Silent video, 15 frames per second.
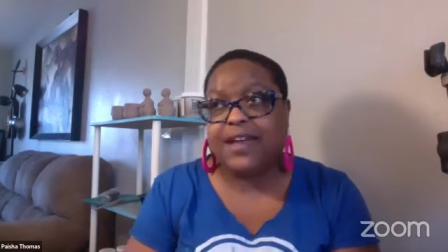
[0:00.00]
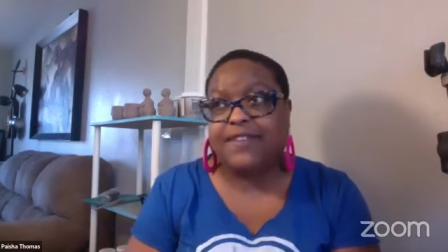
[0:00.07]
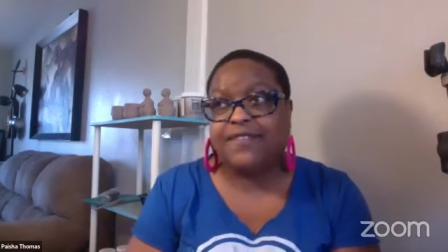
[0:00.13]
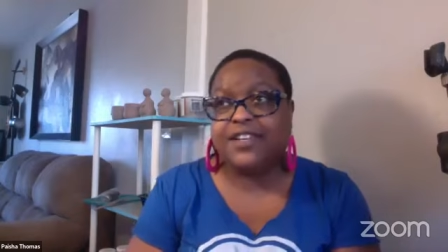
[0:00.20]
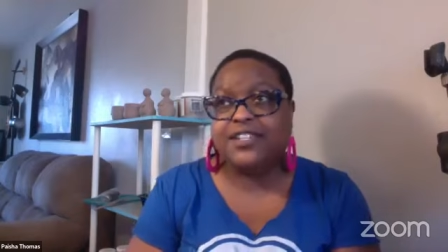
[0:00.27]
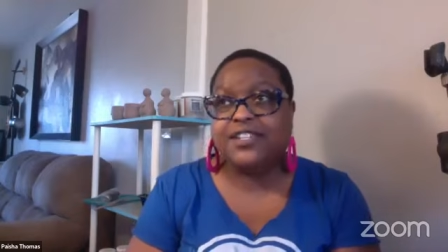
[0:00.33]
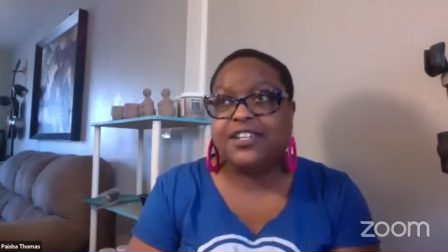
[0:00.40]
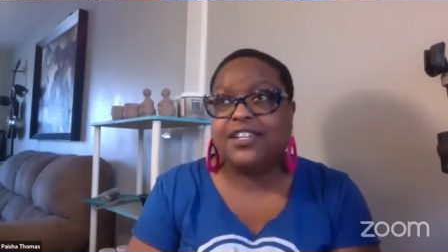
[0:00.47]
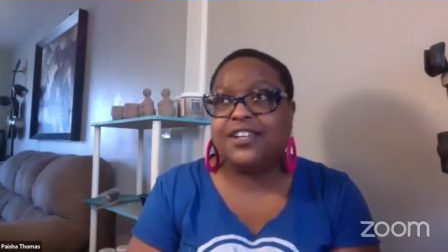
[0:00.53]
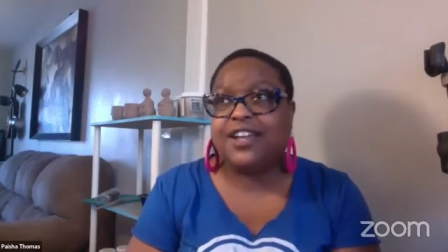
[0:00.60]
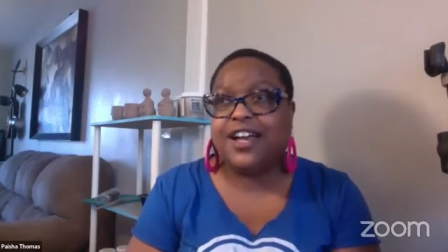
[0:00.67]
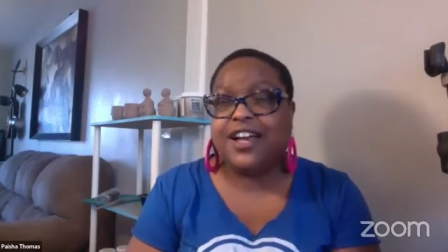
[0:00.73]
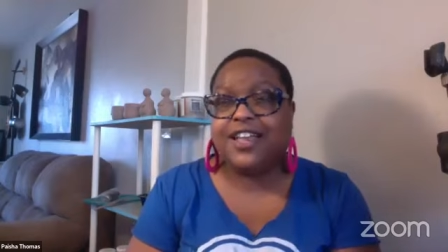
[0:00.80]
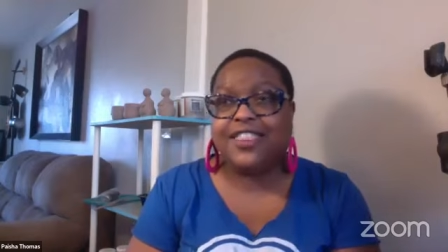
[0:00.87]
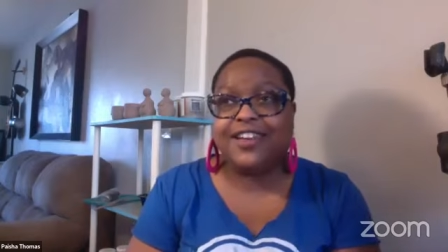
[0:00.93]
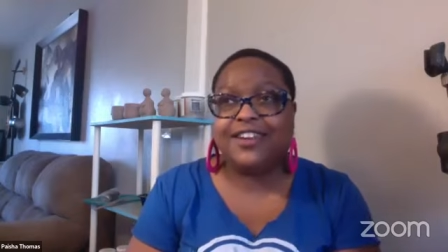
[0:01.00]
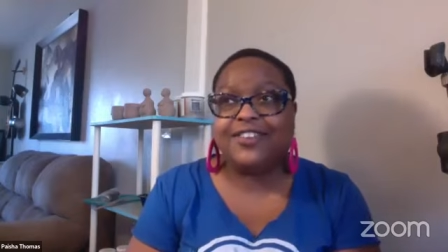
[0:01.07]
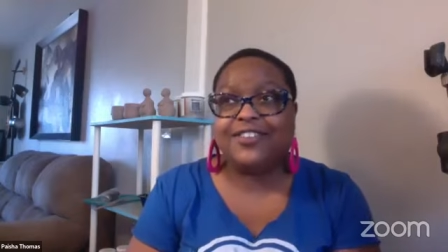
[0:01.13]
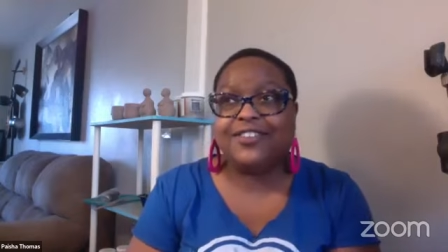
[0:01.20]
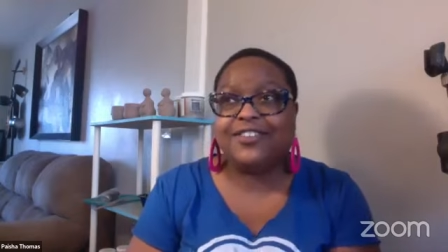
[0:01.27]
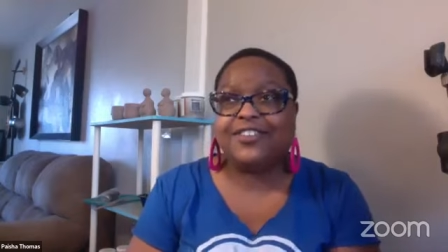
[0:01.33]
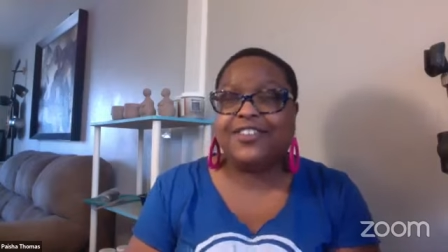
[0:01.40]
vision, I thought
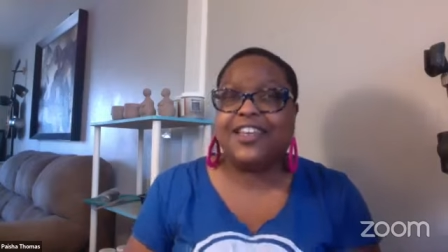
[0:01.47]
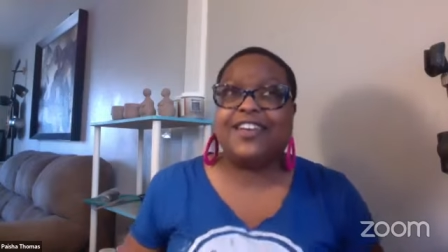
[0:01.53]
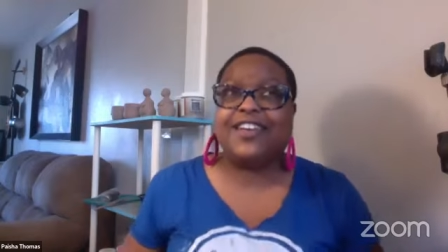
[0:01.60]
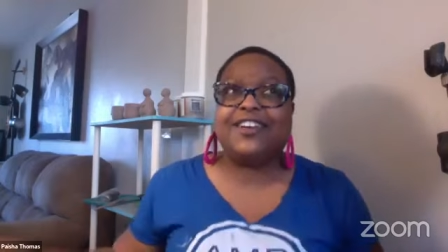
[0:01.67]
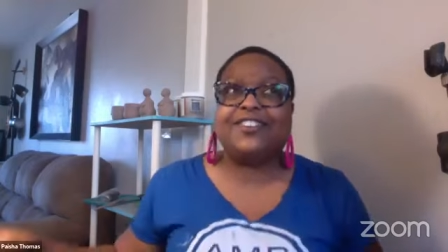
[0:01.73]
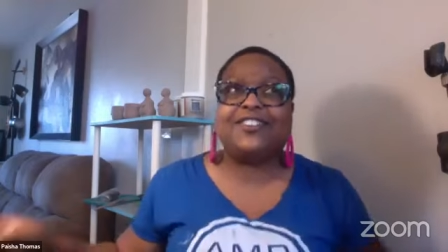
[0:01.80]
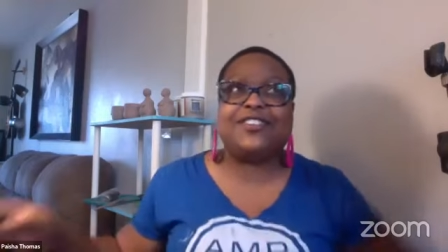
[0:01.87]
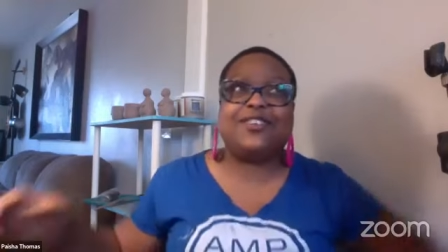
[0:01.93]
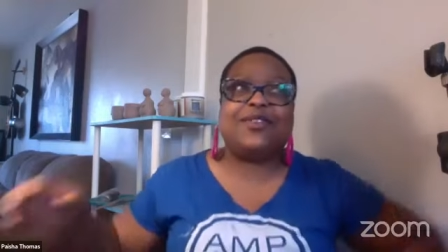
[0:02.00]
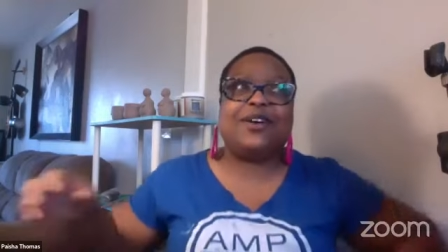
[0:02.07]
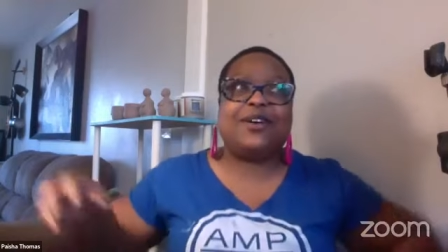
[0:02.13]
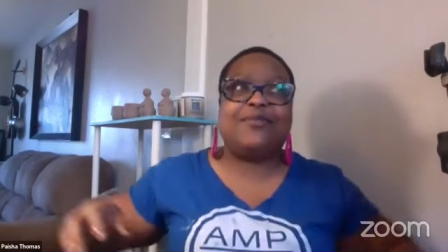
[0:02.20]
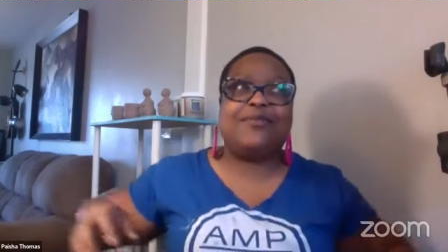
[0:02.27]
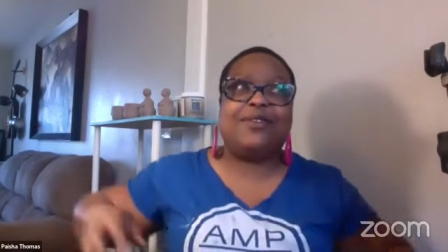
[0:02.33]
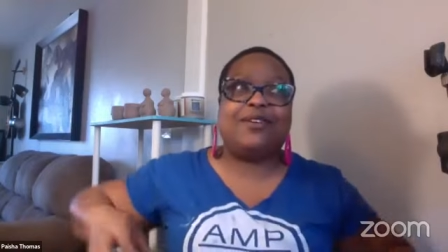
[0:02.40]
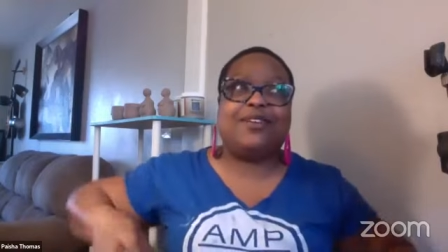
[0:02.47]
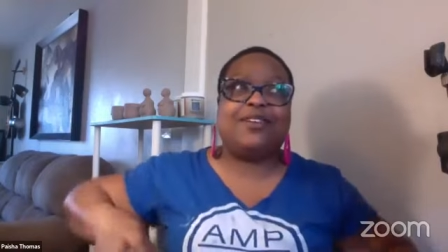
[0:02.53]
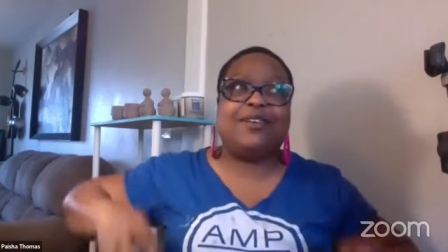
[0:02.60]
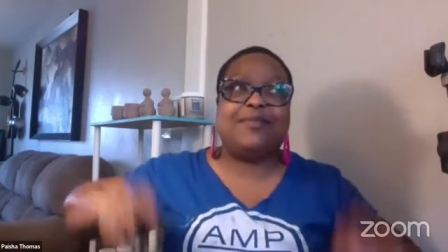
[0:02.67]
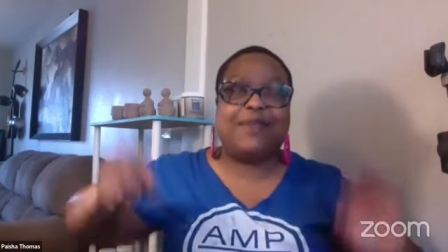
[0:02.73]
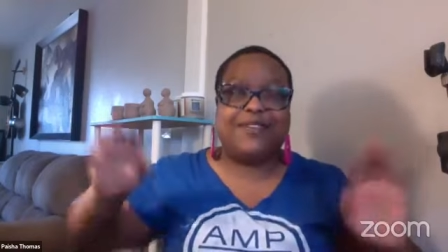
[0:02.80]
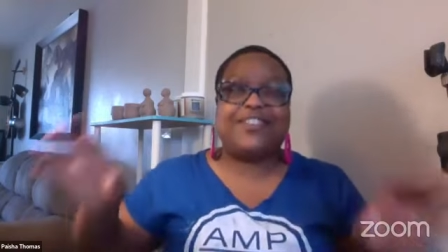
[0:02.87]
of like so. I
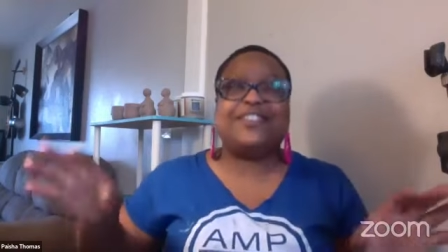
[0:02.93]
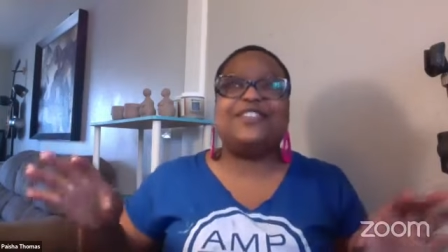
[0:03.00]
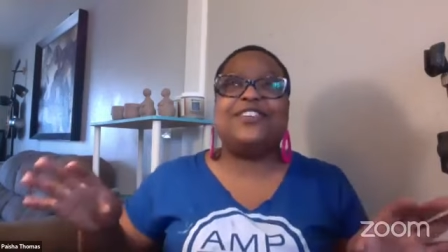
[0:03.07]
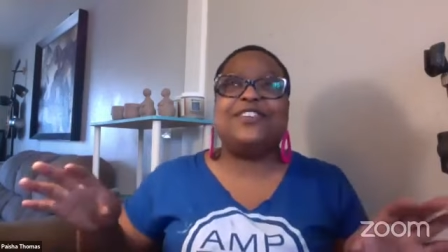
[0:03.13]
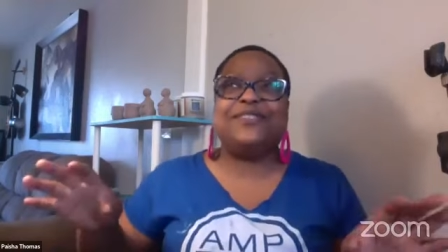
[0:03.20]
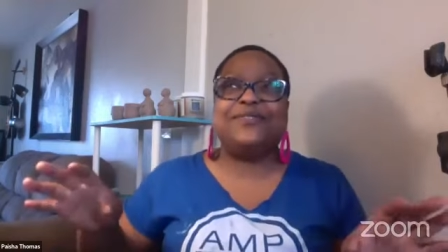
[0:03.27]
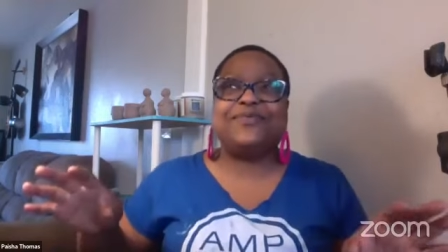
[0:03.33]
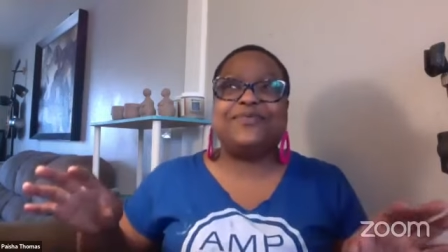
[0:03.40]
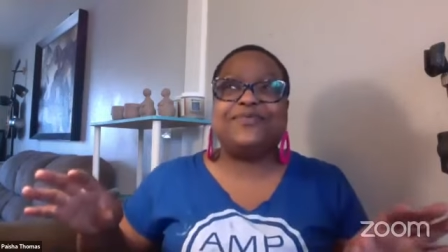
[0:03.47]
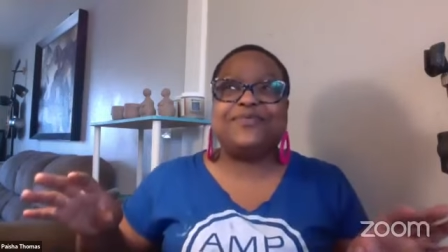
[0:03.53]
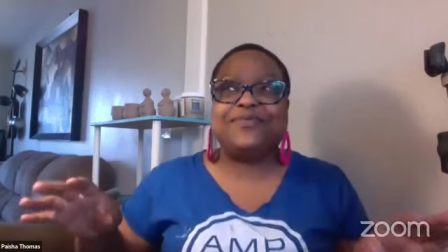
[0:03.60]
in my vision,